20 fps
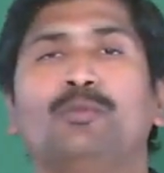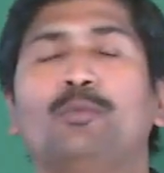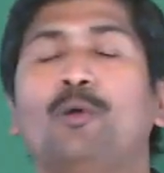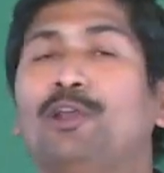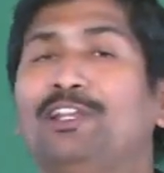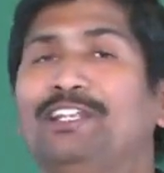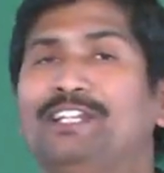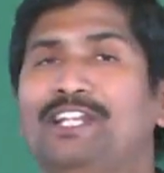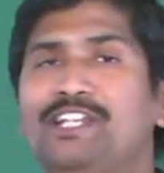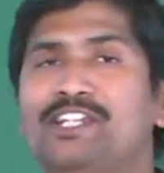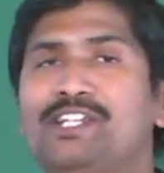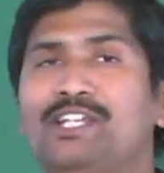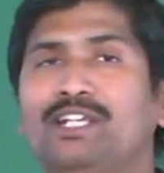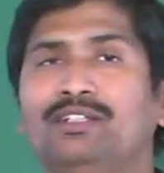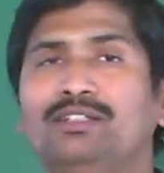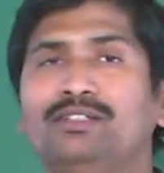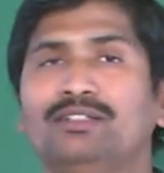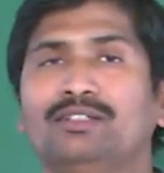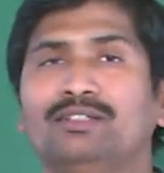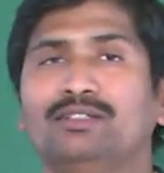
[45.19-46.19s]

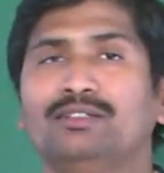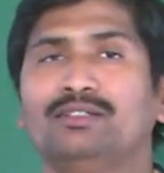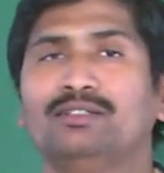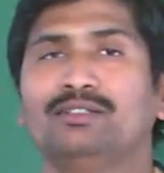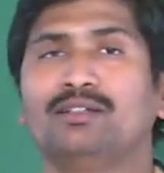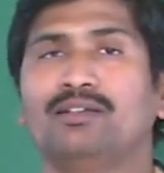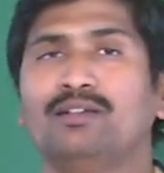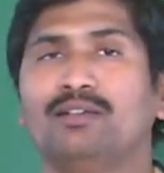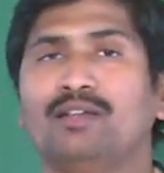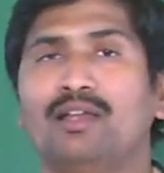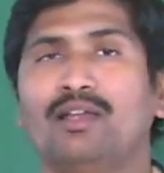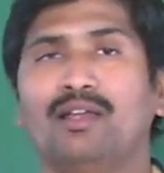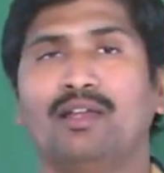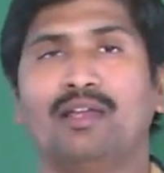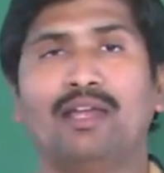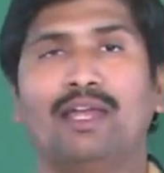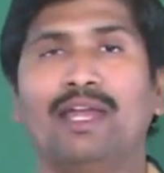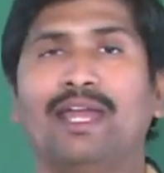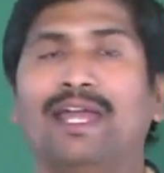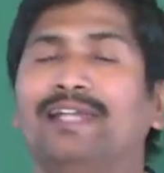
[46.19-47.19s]
pollination
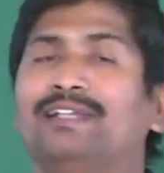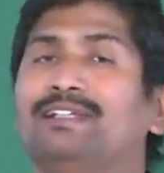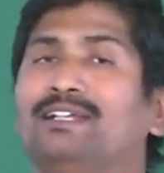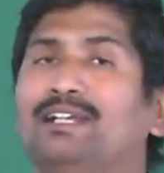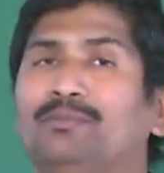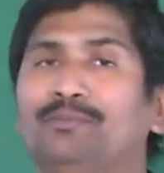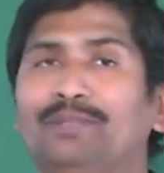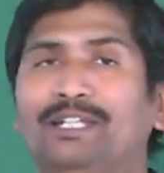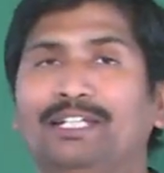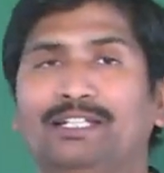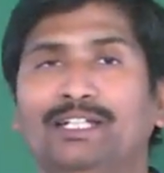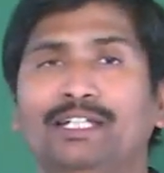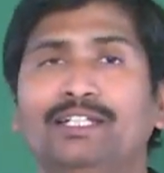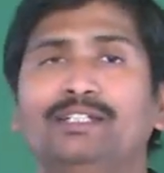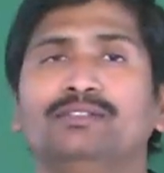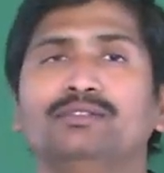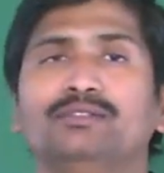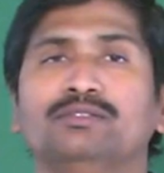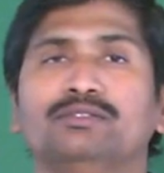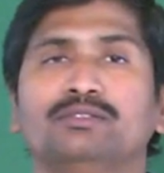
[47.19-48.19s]
had
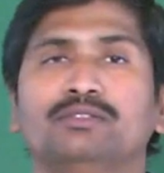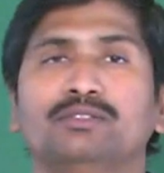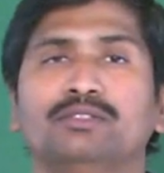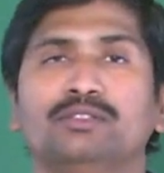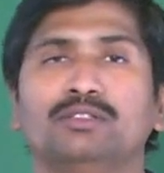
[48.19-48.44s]
completed.